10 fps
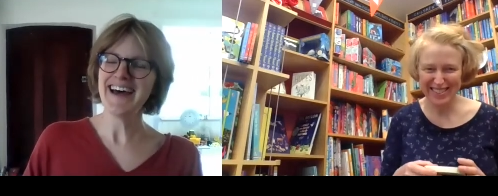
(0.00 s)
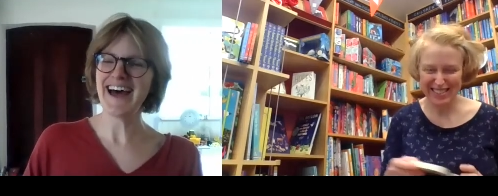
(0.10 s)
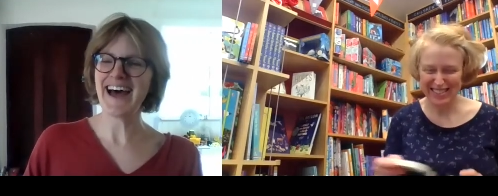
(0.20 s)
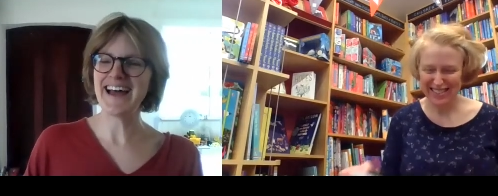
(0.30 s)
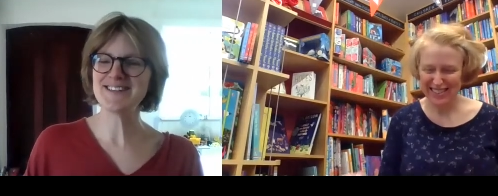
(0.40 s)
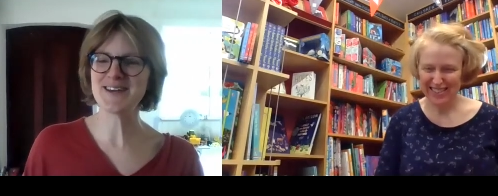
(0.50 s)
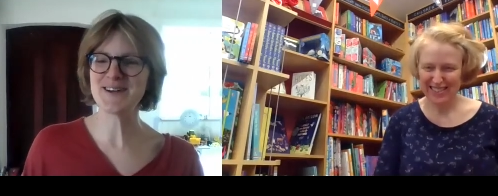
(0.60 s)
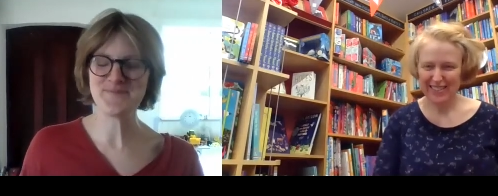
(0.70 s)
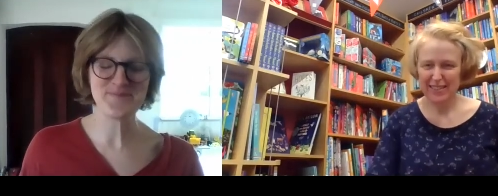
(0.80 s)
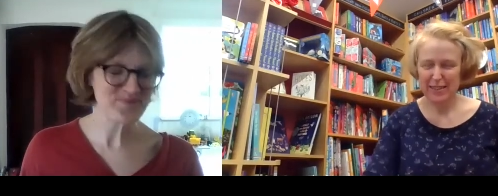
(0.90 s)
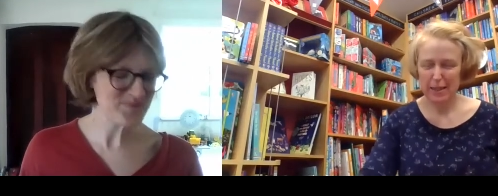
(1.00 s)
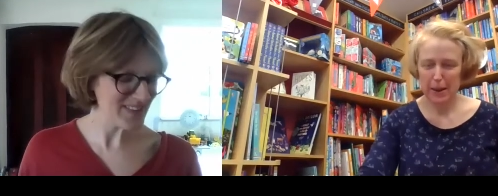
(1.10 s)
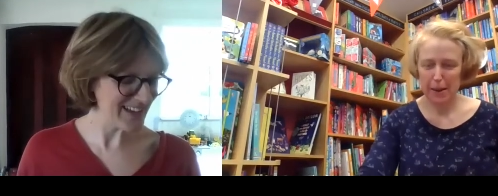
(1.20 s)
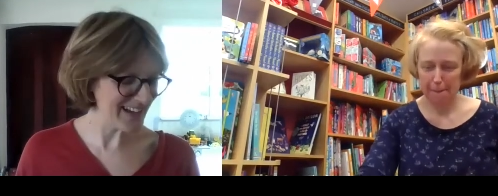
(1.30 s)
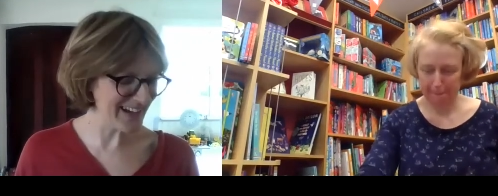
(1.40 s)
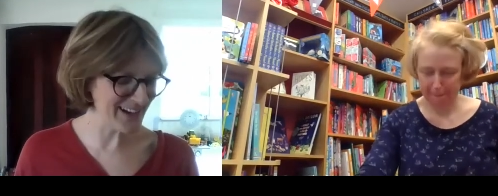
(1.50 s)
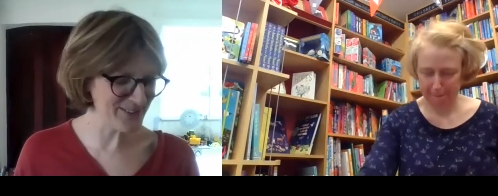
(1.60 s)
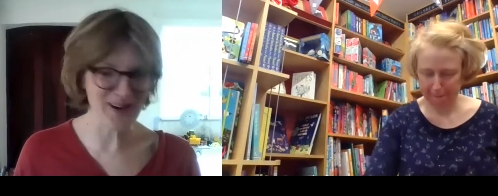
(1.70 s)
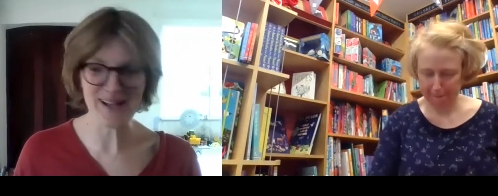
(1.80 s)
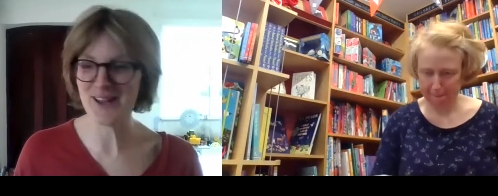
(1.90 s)
Speaker 1: and um,
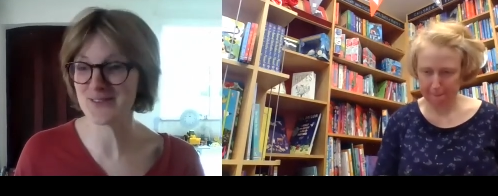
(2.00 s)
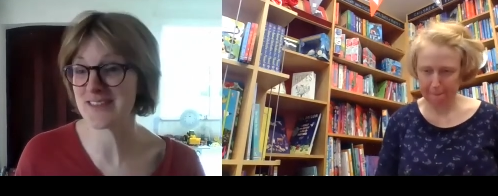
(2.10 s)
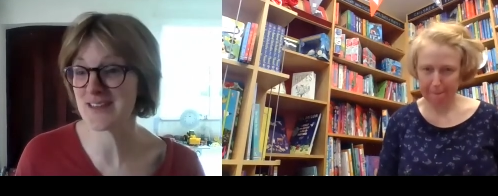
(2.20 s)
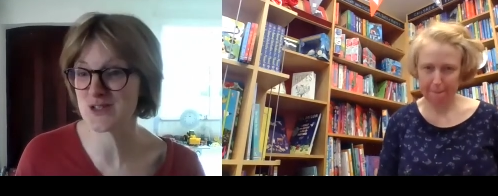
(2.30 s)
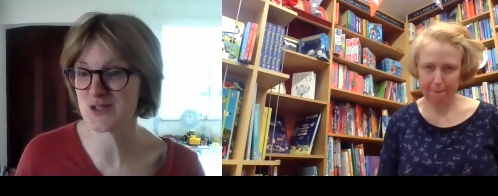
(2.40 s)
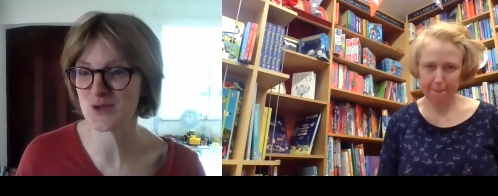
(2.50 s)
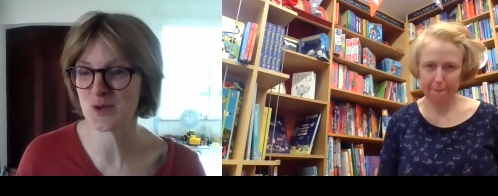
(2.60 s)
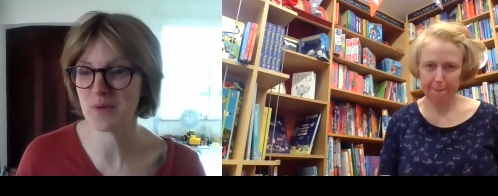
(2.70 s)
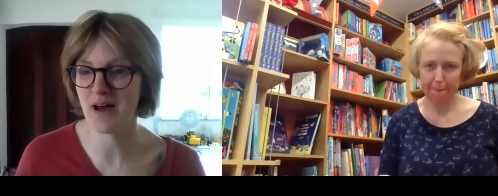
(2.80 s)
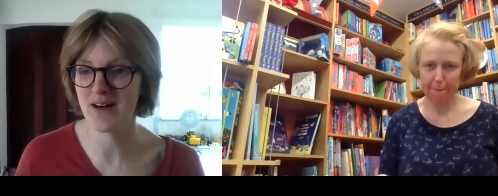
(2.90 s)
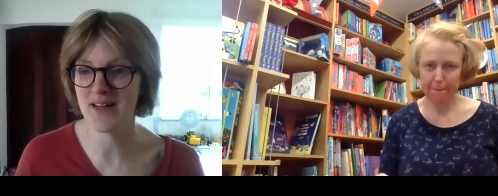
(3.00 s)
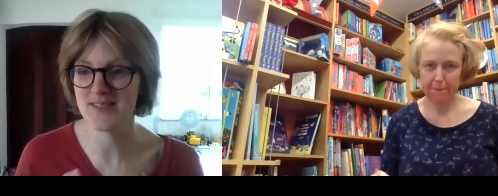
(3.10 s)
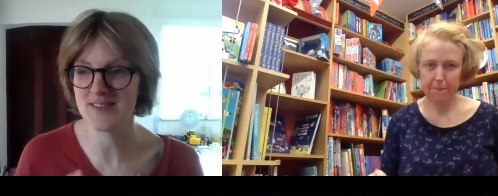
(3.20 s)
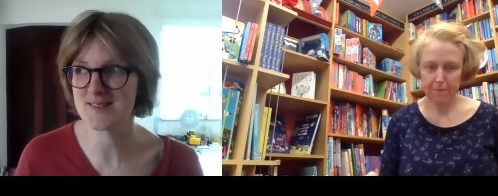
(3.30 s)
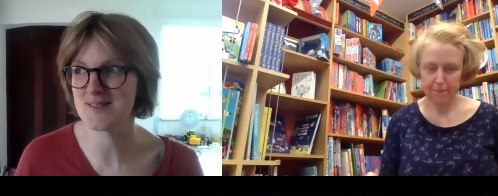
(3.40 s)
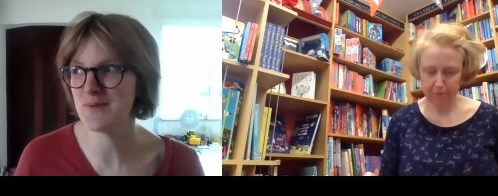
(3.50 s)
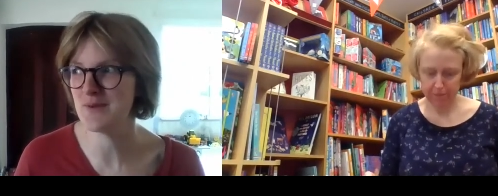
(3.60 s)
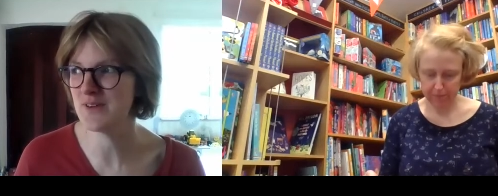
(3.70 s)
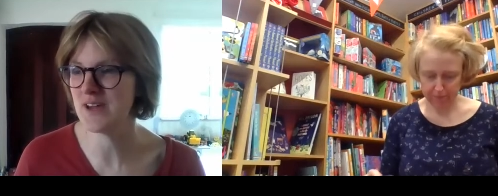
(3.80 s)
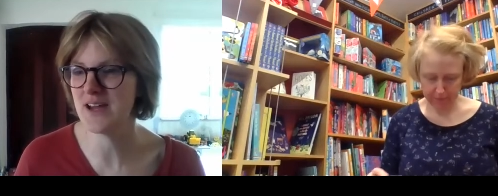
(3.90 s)
what a lovely thing to talk about. And this time
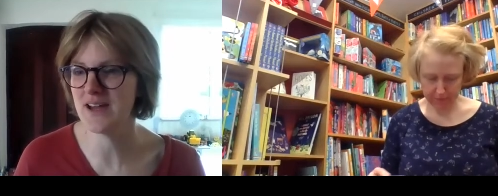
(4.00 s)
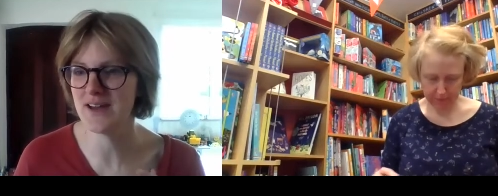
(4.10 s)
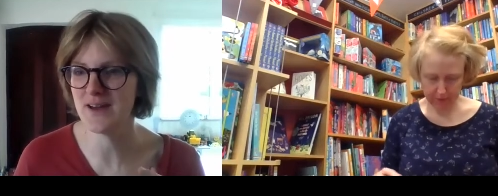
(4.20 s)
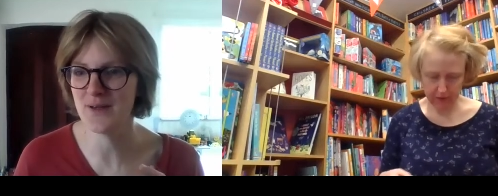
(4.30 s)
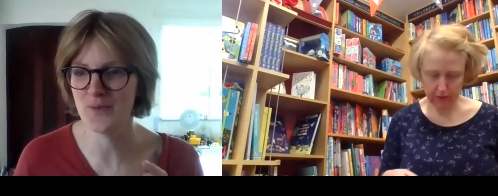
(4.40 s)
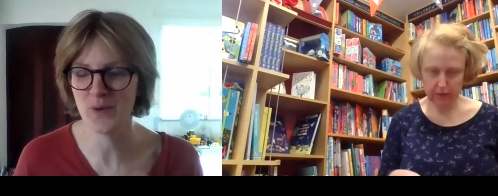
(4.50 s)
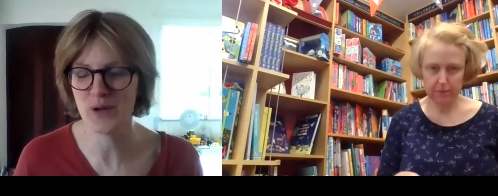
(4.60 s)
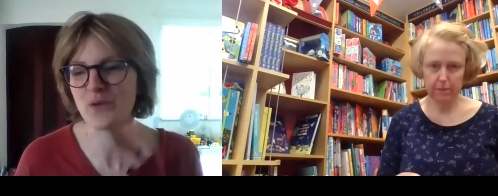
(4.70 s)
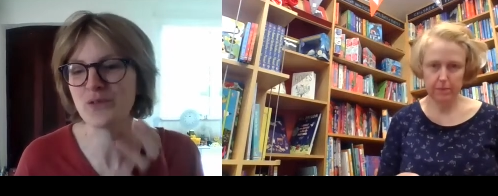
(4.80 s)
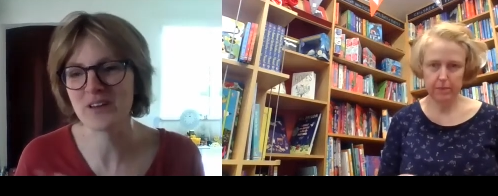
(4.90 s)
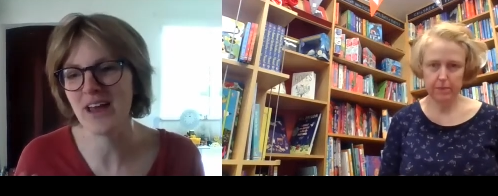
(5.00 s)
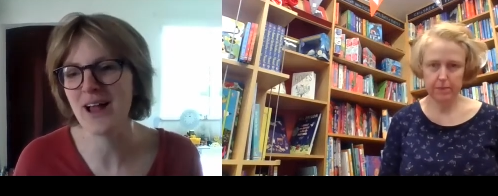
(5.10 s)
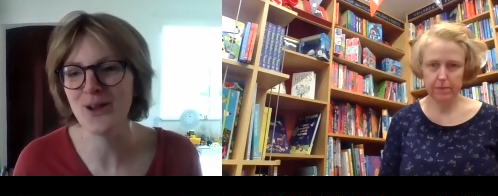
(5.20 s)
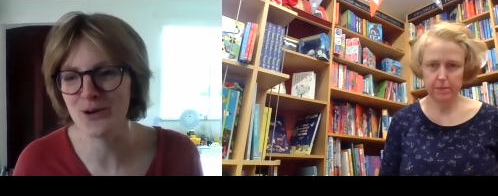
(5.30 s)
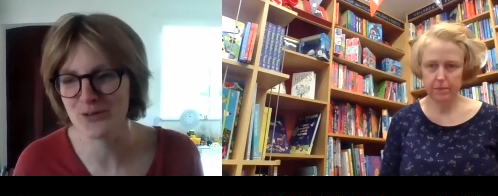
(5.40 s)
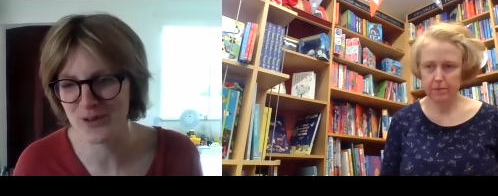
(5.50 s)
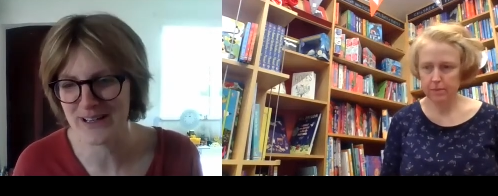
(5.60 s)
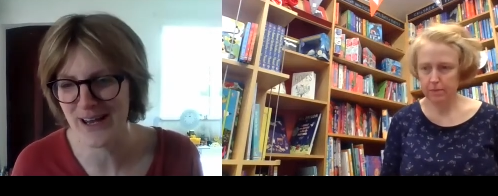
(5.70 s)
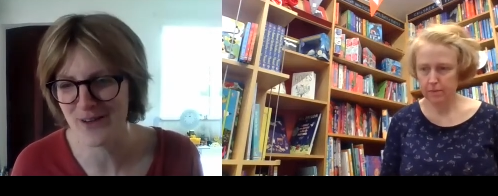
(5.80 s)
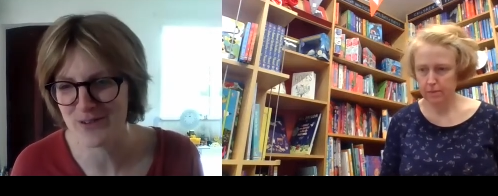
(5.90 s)
of year, we often get a lot of
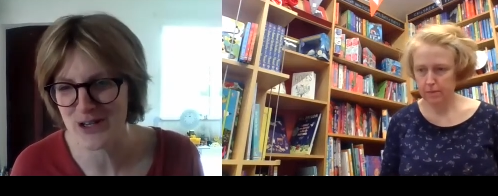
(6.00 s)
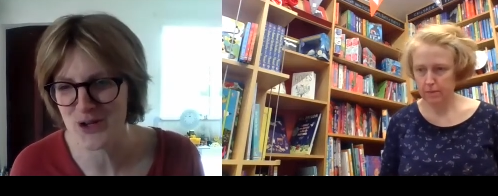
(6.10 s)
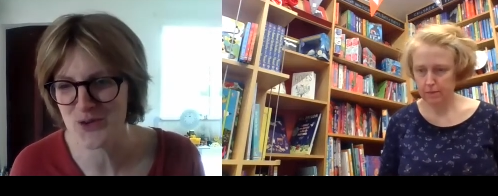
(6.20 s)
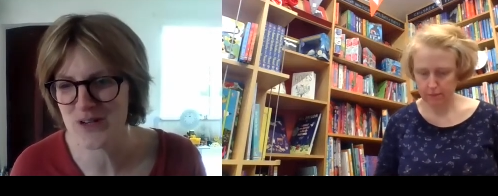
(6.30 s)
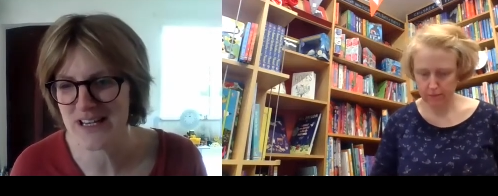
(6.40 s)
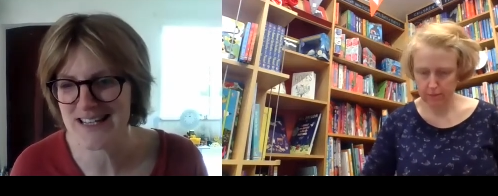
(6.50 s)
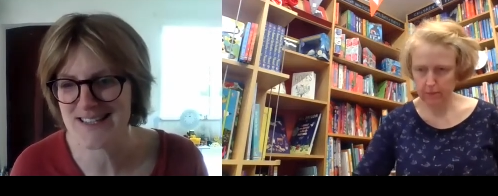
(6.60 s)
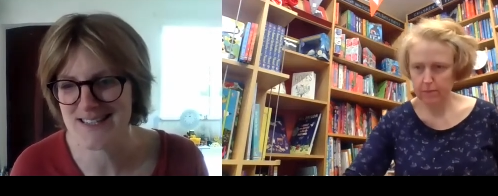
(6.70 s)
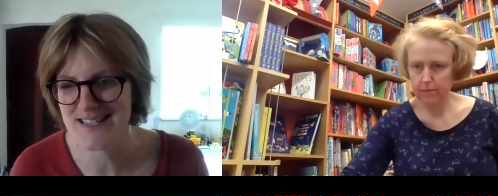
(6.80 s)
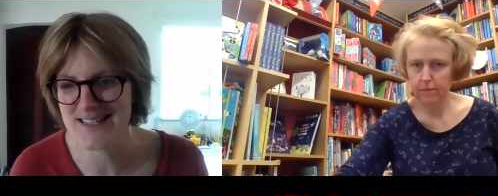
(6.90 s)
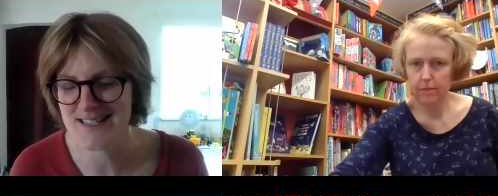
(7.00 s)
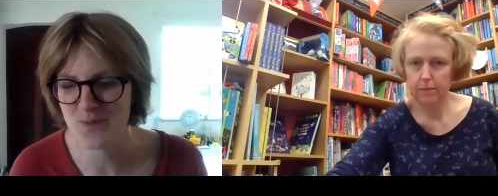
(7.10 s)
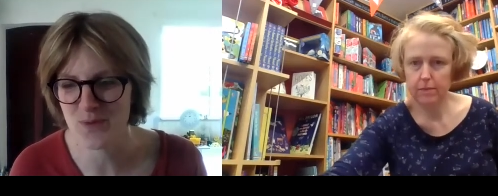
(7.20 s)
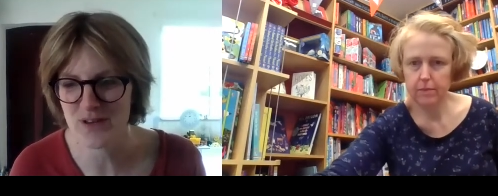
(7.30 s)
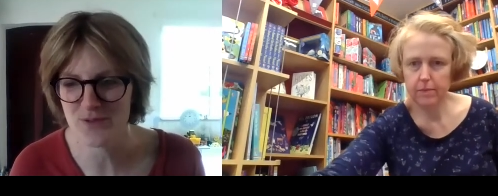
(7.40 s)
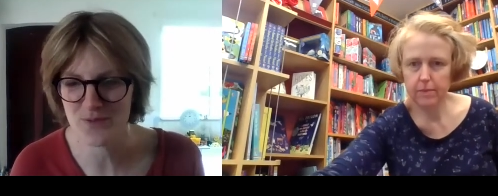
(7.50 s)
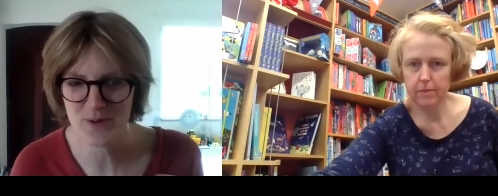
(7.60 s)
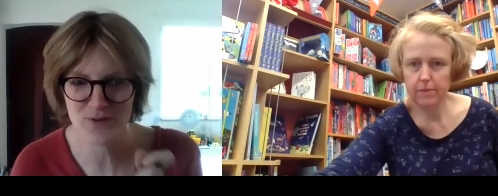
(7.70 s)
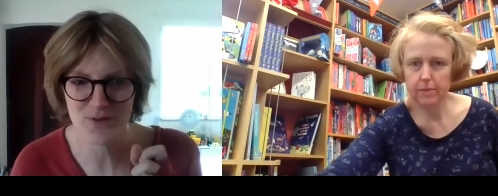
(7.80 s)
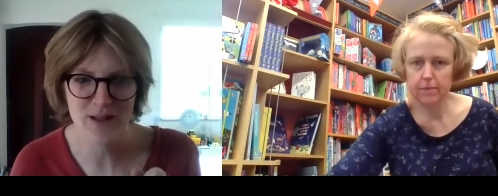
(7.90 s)
really lovely new releases, and we've
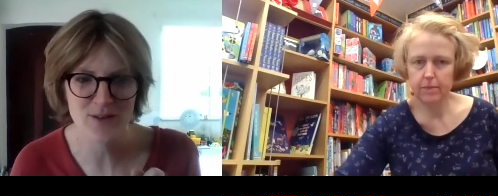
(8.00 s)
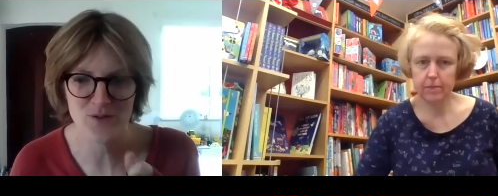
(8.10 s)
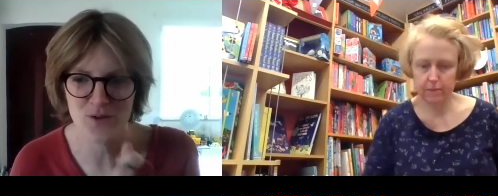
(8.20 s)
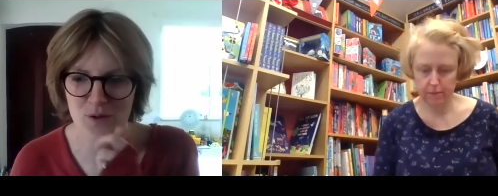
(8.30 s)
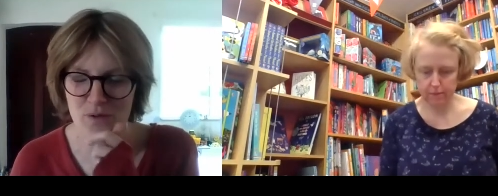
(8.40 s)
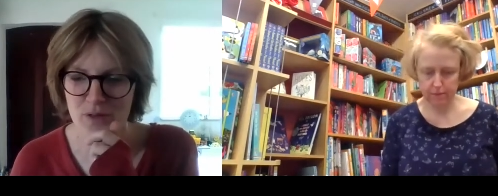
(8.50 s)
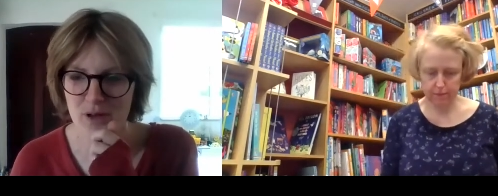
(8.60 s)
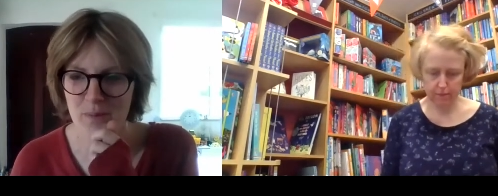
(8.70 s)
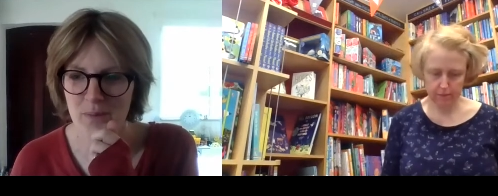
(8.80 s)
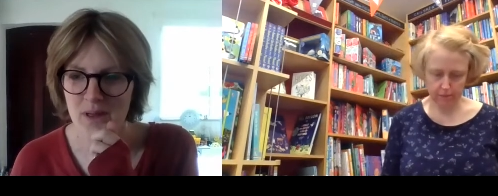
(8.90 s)
we've found a few of them